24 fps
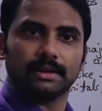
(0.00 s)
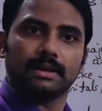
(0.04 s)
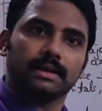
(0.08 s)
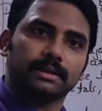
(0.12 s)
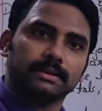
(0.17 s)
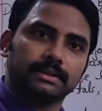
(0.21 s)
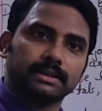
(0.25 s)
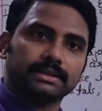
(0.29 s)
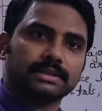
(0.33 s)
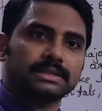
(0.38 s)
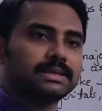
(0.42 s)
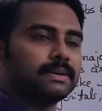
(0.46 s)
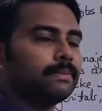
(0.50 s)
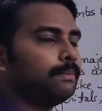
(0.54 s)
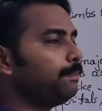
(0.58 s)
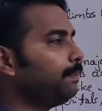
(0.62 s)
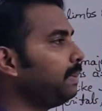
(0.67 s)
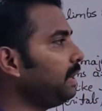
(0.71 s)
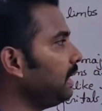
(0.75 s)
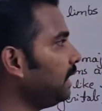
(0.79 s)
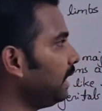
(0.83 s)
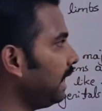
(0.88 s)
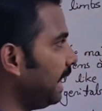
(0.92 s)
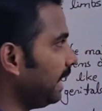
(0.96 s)
The
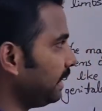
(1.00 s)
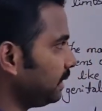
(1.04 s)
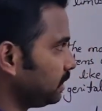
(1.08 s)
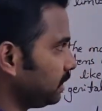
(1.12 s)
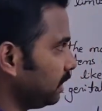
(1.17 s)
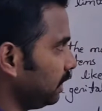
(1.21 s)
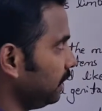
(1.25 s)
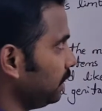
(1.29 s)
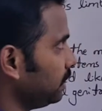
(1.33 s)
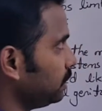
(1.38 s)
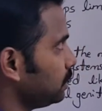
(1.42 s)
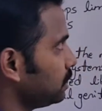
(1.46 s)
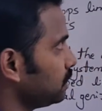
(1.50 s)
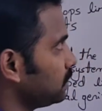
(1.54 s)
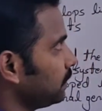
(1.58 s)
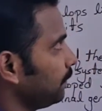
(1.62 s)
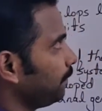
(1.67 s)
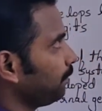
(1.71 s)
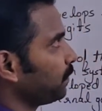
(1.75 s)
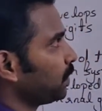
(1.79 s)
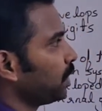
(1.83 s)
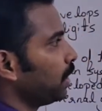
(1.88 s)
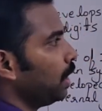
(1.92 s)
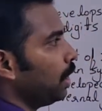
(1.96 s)
simple answer is,
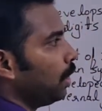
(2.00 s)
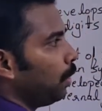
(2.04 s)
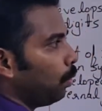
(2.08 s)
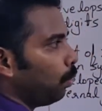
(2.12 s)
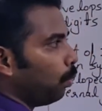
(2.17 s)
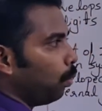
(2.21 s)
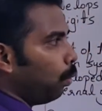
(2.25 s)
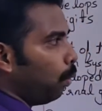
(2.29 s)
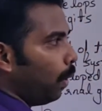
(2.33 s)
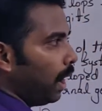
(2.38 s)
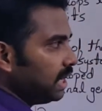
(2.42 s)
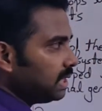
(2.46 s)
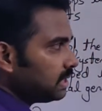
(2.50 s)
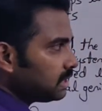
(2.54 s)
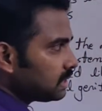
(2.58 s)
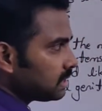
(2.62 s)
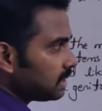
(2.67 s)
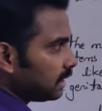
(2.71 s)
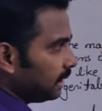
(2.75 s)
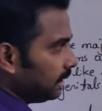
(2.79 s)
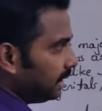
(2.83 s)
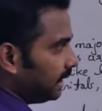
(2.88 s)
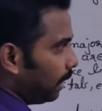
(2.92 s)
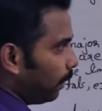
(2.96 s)
once
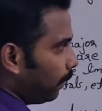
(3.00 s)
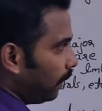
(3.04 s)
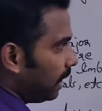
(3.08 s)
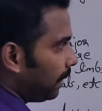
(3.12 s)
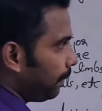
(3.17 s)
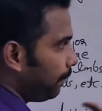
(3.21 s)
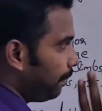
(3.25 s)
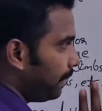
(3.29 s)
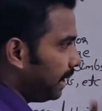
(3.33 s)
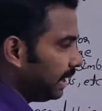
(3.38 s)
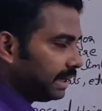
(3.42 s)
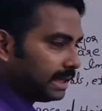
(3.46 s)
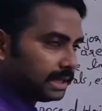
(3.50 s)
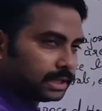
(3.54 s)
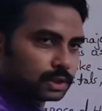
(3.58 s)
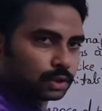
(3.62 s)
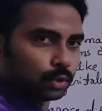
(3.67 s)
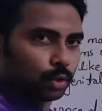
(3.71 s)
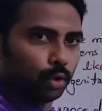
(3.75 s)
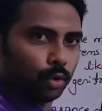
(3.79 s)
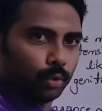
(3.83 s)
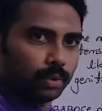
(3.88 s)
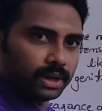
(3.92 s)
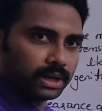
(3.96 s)
development is
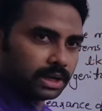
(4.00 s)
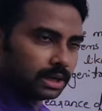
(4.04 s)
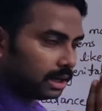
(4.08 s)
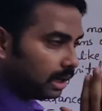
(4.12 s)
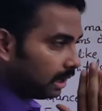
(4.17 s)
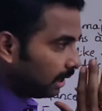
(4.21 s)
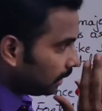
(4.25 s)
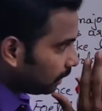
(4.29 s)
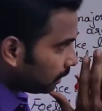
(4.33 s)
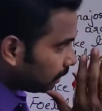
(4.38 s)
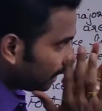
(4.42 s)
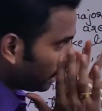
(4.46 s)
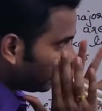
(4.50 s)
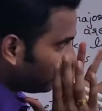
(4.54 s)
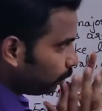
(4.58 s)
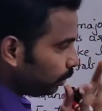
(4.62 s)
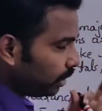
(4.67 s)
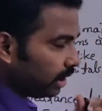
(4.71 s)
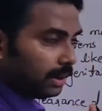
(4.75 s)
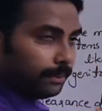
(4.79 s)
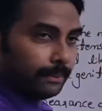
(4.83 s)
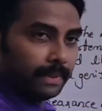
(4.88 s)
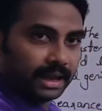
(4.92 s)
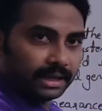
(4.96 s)
over, try to
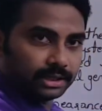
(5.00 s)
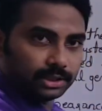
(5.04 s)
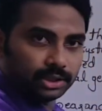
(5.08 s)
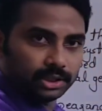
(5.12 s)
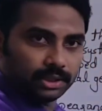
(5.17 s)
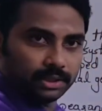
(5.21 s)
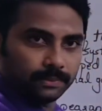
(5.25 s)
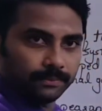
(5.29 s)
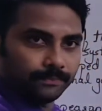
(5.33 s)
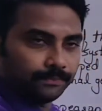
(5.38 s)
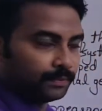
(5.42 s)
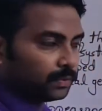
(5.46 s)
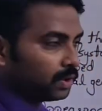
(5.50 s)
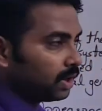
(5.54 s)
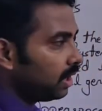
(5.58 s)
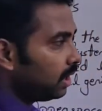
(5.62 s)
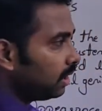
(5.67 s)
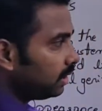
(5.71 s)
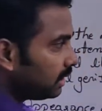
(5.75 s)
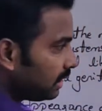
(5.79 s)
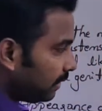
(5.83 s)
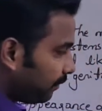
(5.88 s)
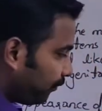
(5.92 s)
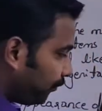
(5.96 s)
imagine,
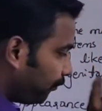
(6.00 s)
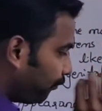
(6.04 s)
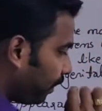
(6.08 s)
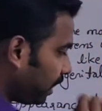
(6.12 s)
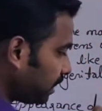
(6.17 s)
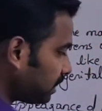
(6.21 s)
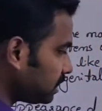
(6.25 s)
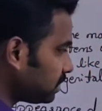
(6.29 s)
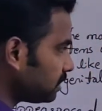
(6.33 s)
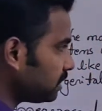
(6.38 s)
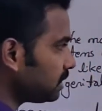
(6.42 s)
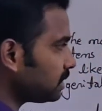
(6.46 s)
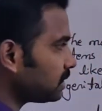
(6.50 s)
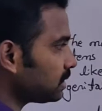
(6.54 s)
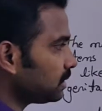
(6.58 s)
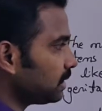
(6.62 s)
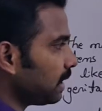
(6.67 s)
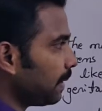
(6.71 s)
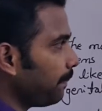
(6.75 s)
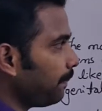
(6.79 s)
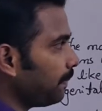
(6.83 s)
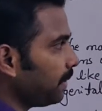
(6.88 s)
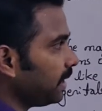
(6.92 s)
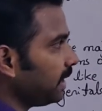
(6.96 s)
the first
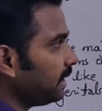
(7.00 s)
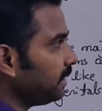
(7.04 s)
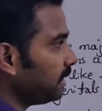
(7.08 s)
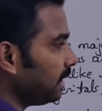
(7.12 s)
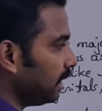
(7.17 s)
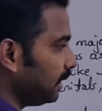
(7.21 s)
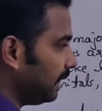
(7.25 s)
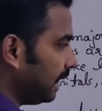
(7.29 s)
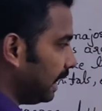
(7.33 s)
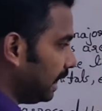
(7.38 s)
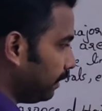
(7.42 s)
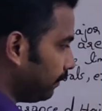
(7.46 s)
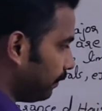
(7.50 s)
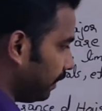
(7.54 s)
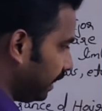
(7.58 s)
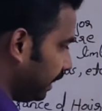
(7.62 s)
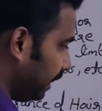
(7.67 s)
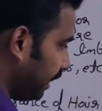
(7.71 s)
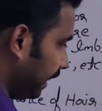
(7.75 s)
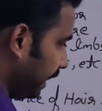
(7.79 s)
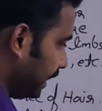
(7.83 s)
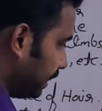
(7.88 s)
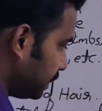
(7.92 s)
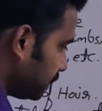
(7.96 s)
step in the delivery
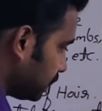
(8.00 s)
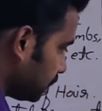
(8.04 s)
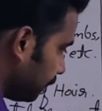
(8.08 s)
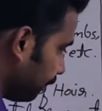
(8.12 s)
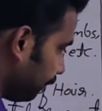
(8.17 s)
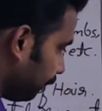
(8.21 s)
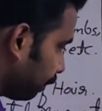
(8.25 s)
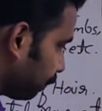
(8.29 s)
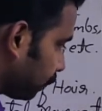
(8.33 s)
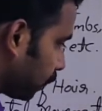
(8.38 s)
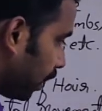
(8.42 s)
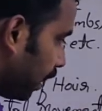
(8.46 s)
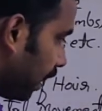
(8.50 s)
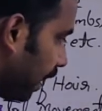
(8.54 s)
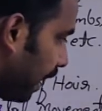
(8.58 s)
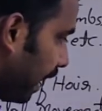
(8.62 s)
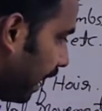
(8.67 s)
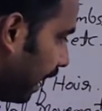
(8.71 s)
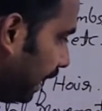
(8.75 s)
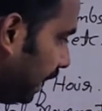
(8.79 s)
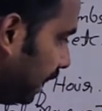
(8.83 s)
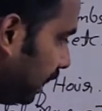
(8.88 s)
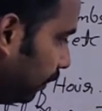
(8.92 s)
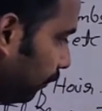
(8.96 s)
is
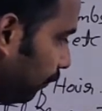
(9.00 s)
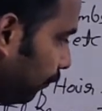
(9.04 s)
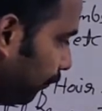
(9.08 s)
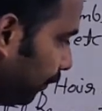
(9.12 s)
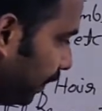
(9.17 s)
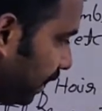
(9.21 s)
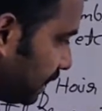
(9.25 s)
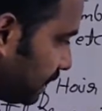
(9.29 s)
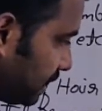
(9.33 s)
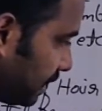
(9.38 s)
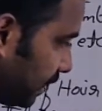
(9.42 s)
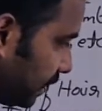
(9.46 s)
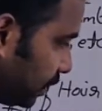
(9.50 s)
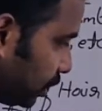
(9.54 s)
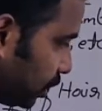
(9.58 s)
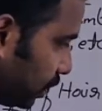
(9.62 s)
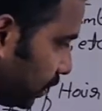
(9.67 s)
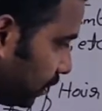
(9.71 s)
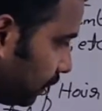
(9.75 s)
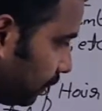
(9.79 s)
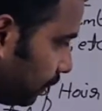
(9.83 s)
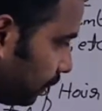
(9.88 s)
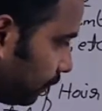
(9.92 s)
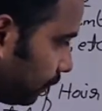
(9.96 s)
head
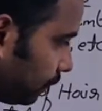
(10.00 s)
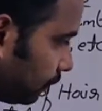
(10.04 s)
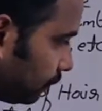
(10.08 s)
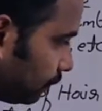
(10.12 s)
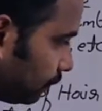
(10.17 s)
fixation.